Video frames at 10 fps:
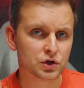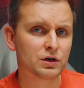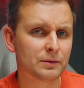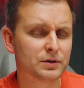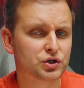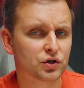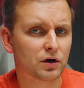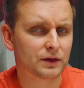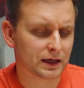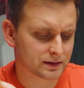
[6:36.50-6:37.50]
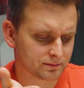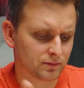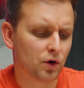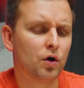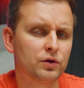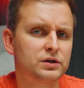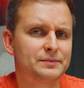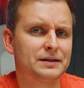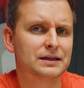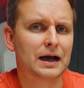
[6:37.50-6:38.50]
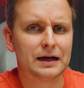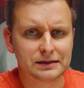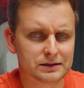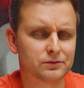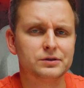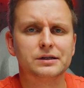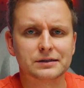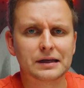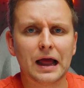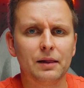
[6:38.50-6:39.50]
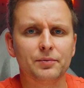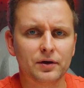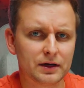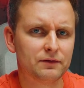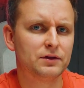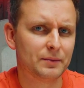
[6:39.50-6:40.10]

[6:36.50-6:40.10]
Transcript: So you can be sure that all those build guides will just help you and give you